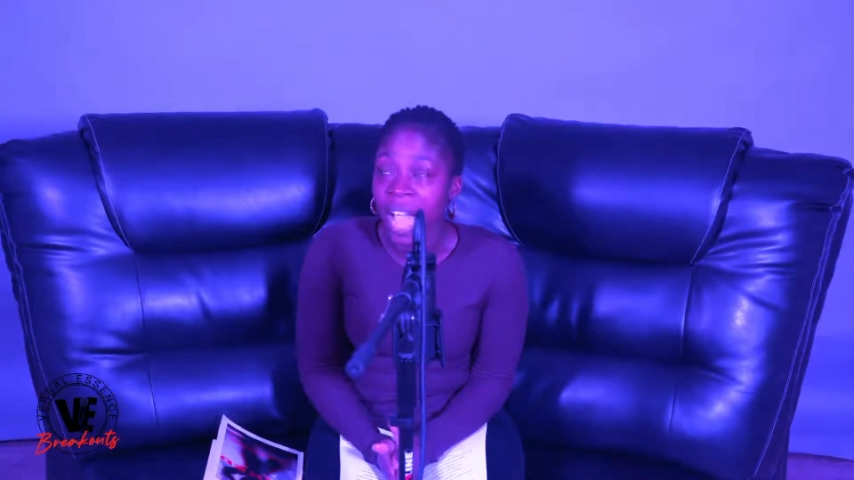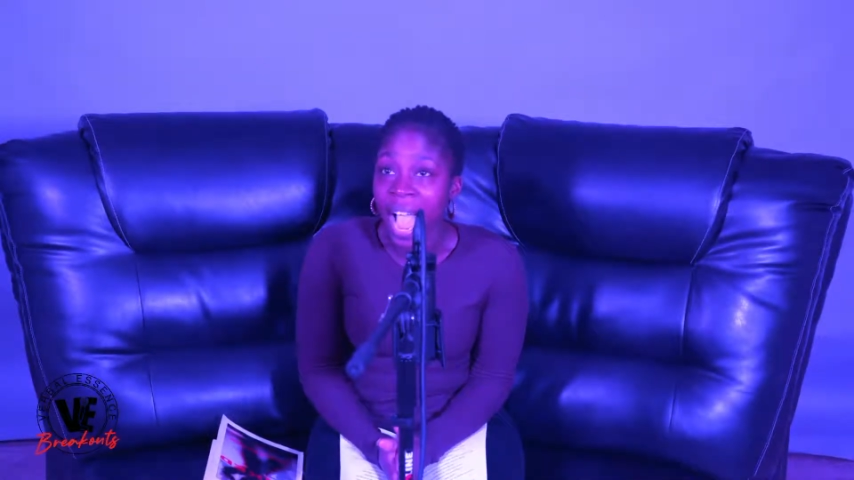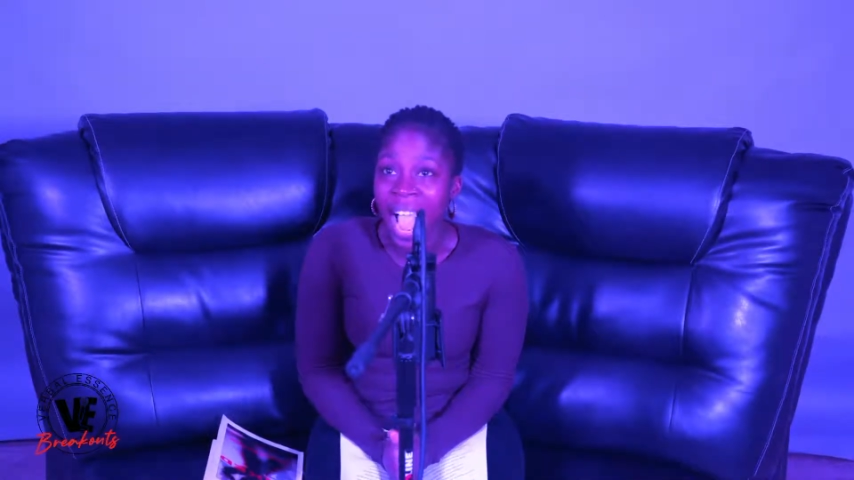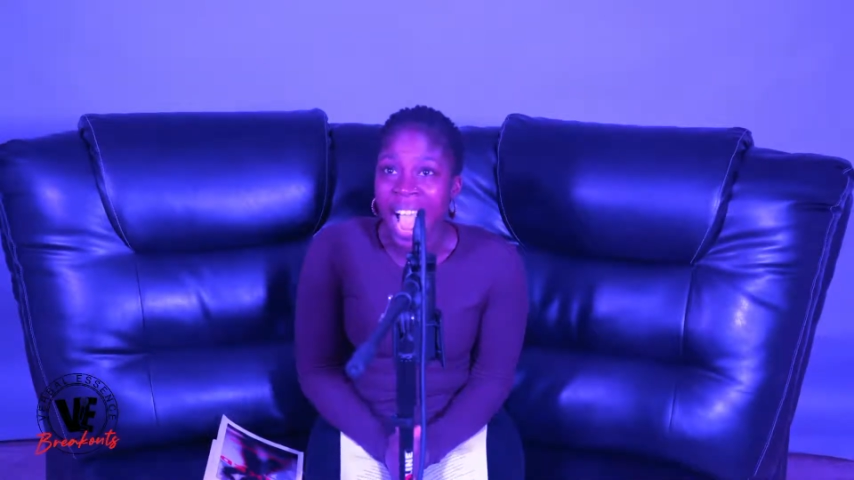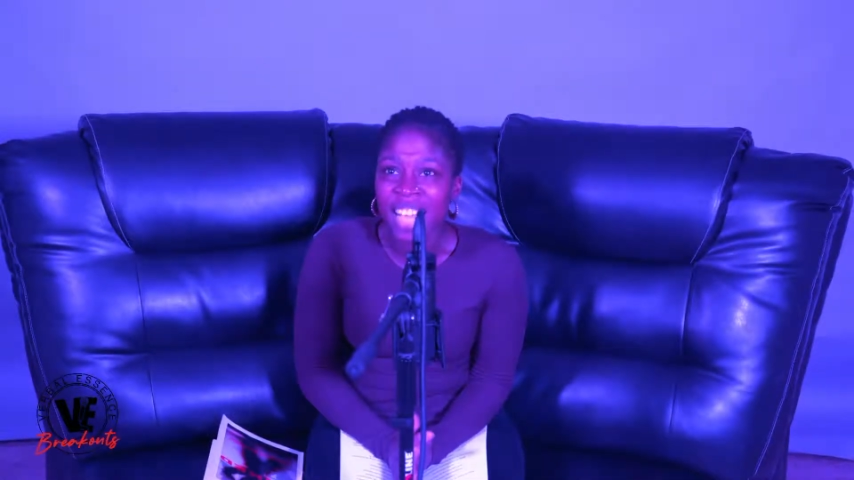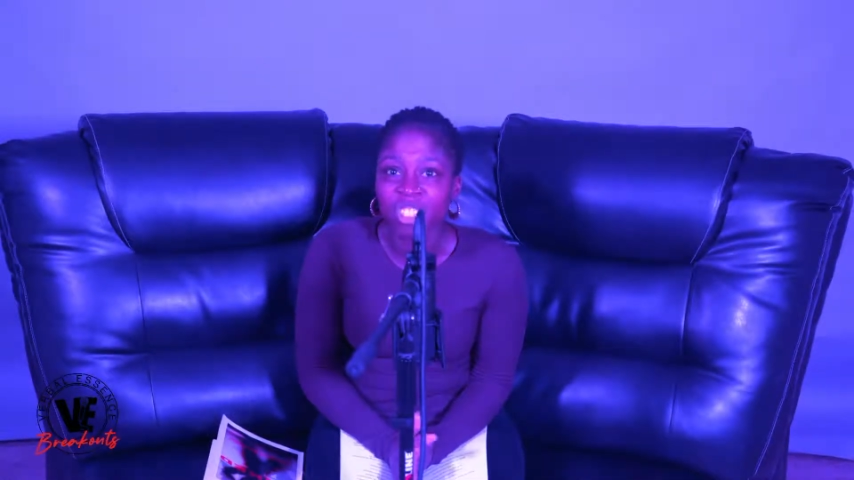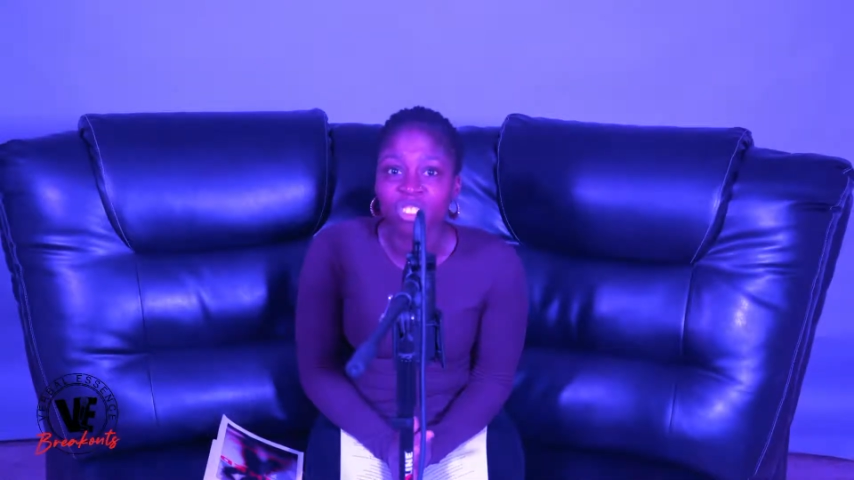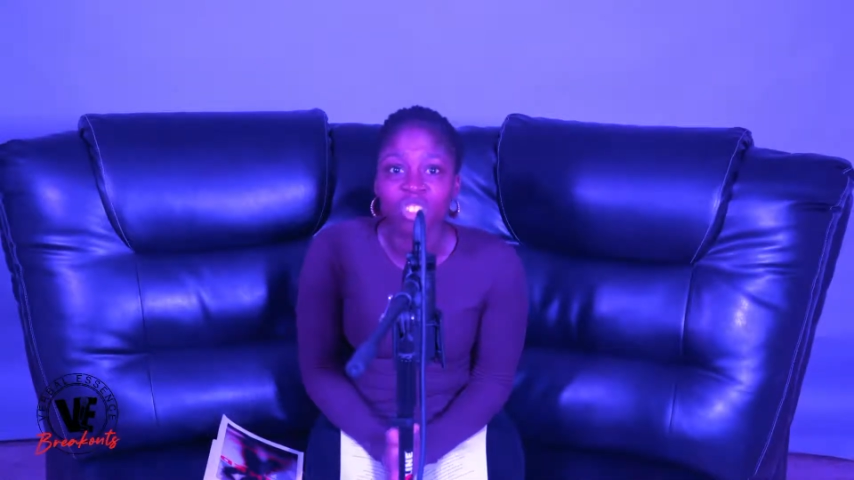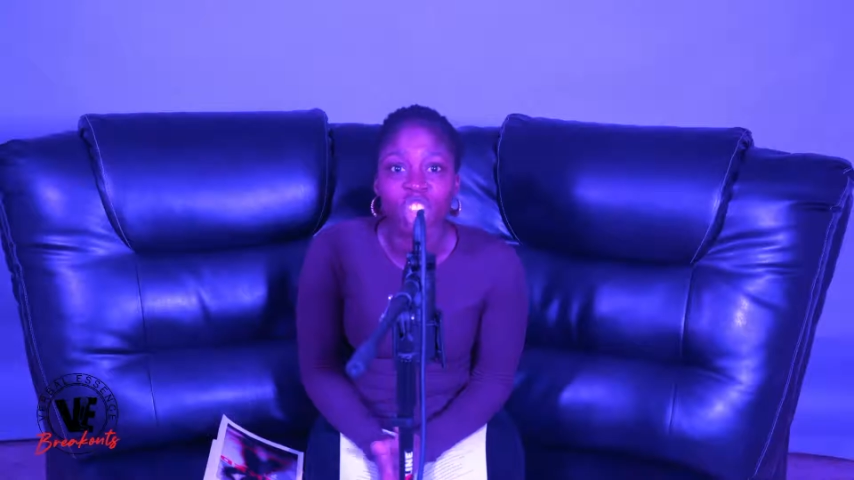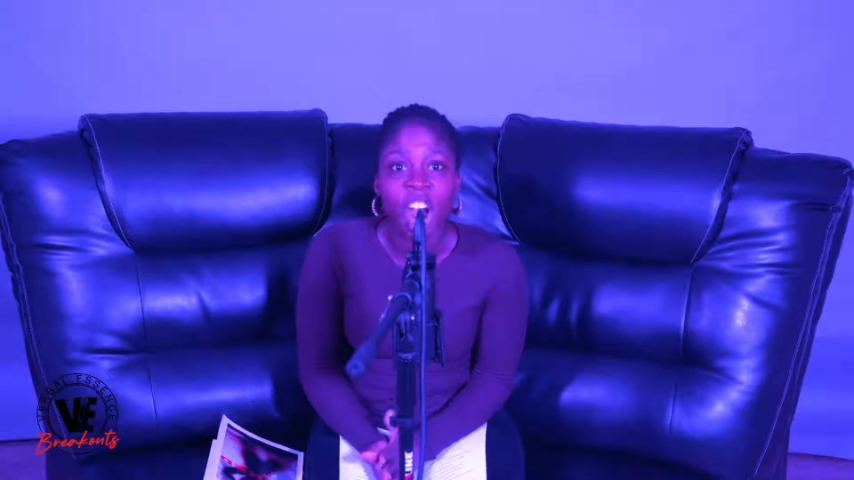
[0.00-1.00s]
I
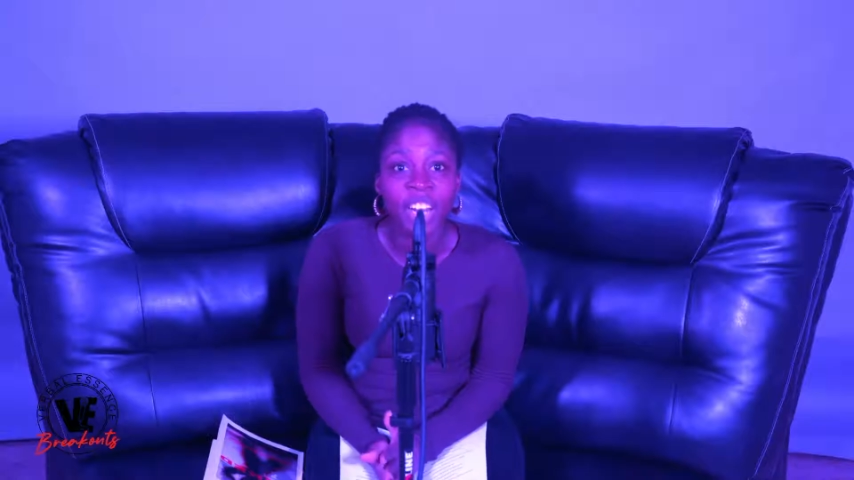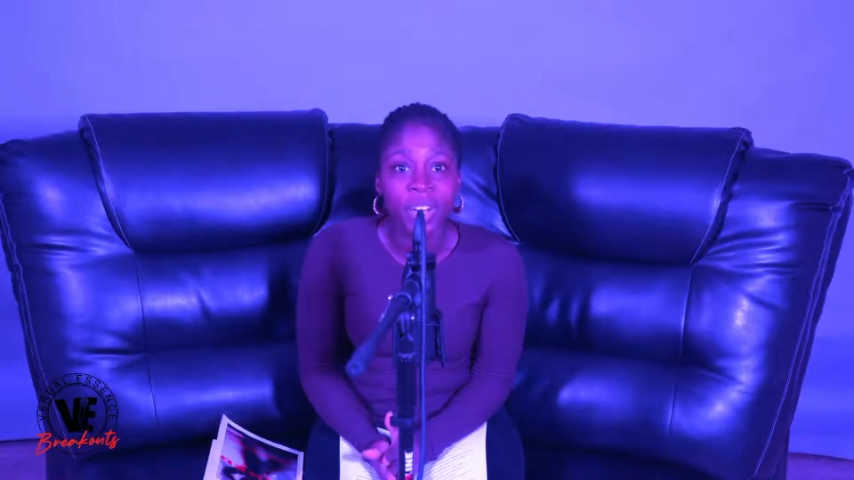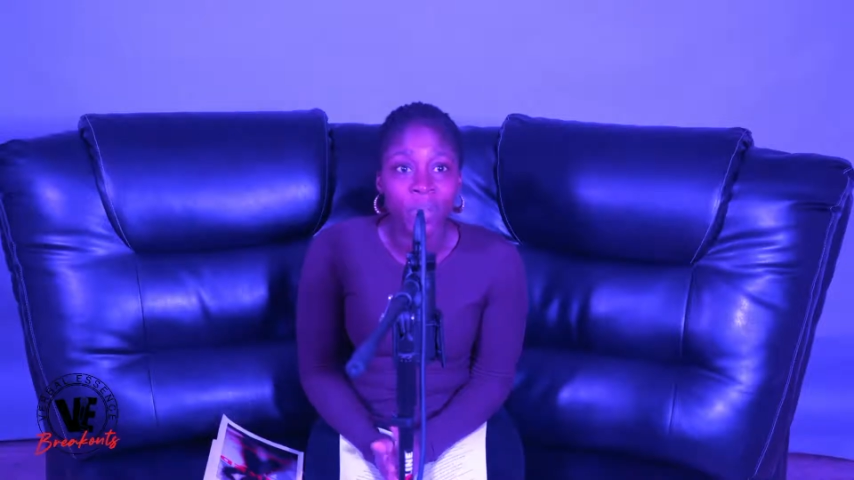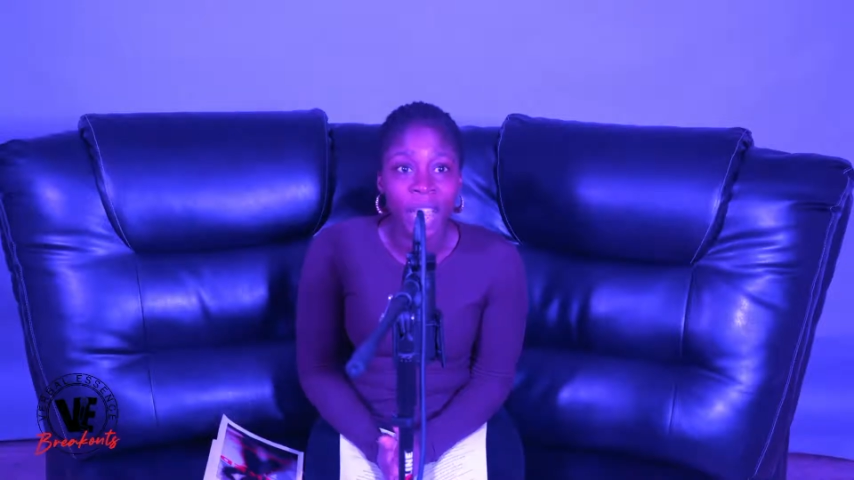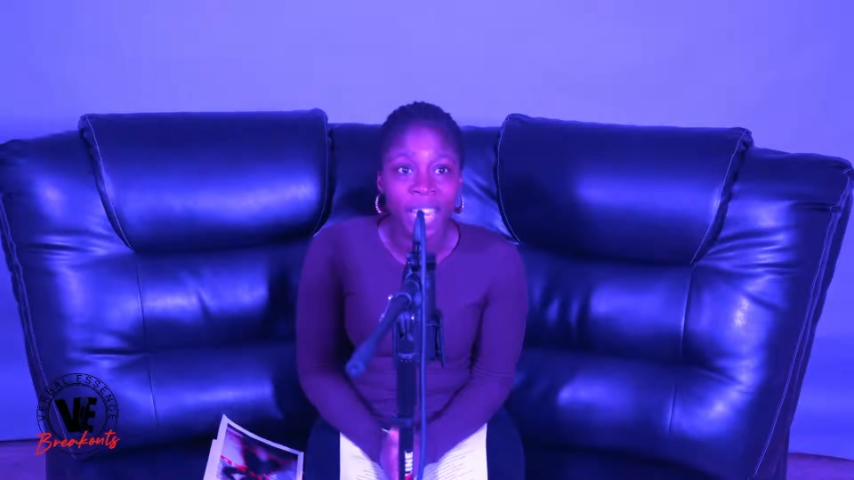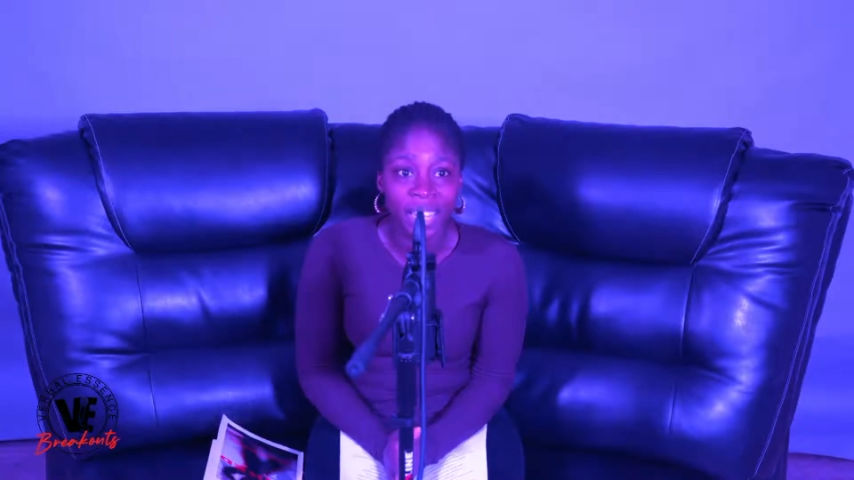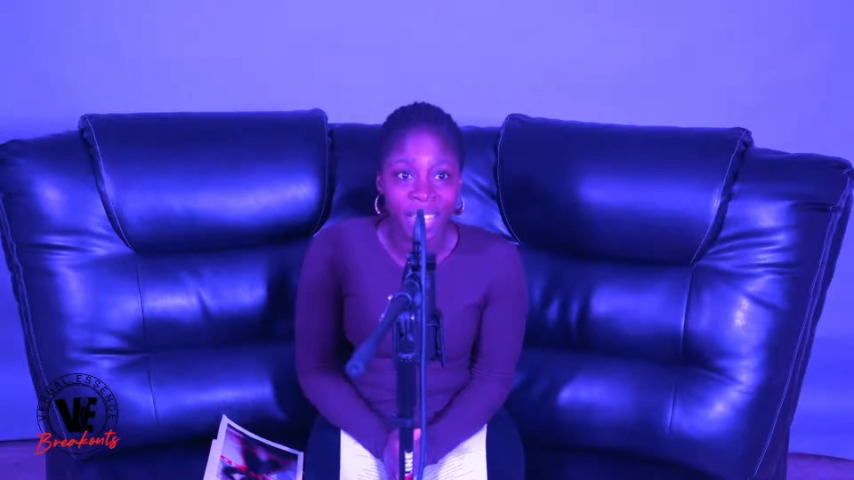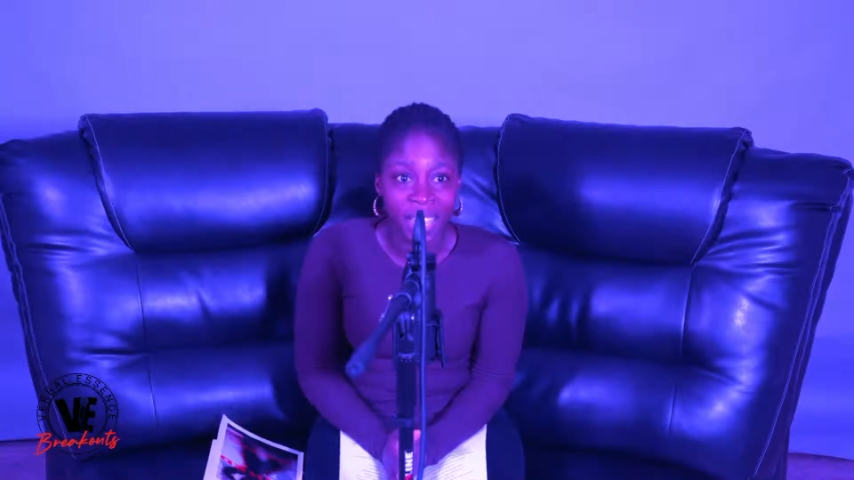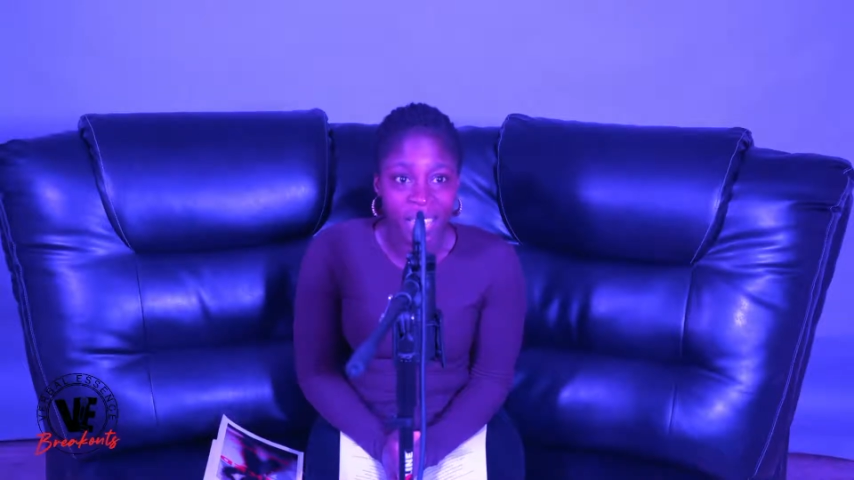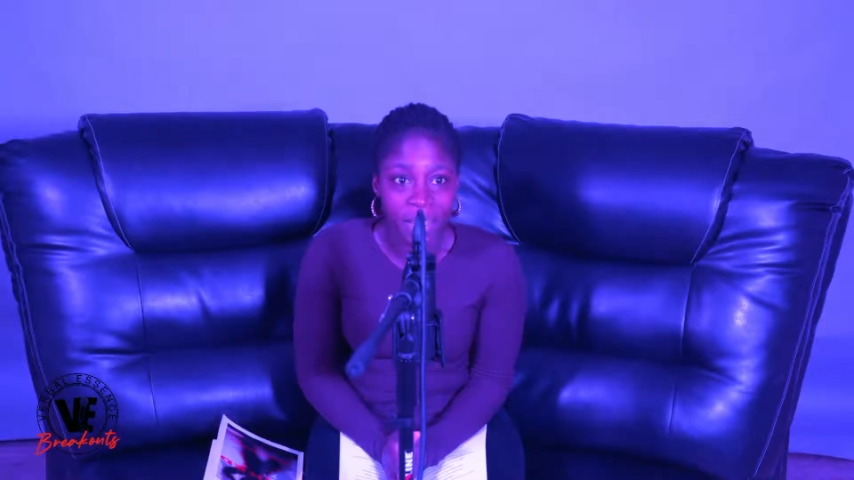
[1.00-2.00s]
started writing
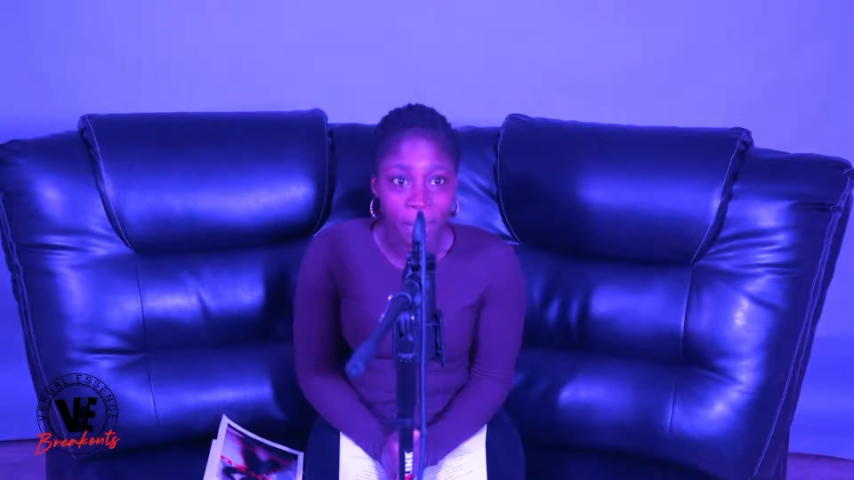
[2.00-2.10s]
it.